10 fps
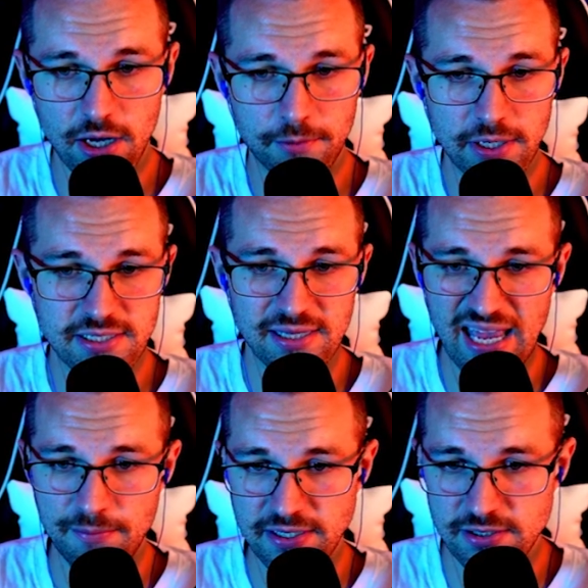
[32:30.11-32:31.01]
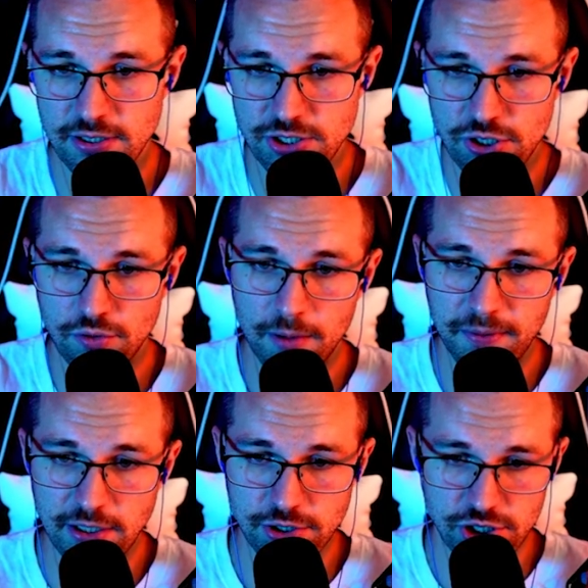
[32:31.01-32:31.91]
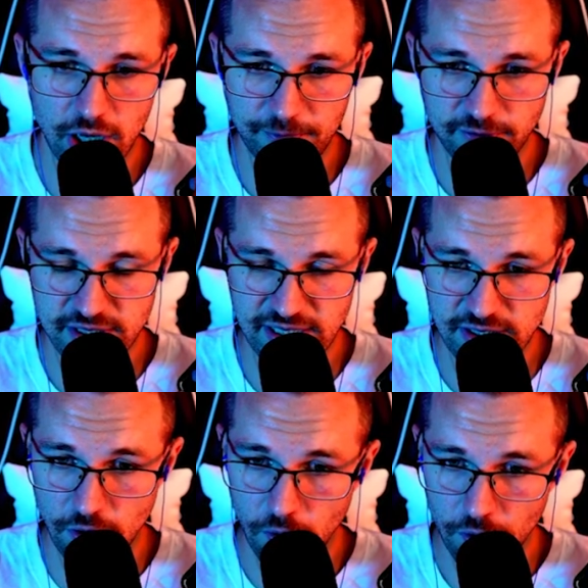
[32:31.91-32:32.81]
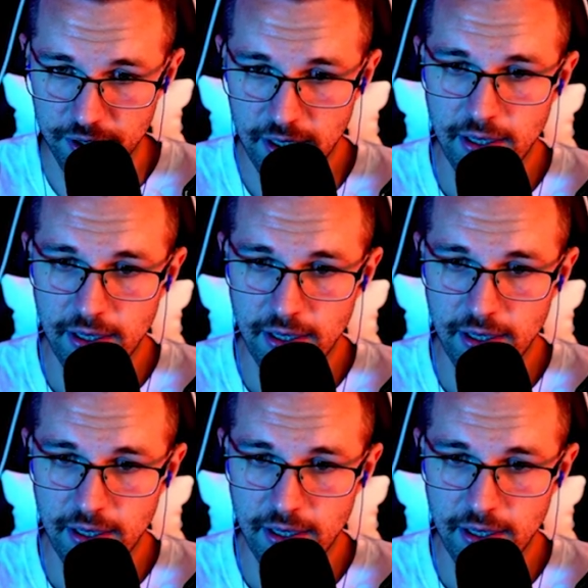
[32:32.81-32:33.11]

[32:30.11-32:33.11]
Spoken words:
Upgrades to the Apex turret show up in your shop for 6 gold.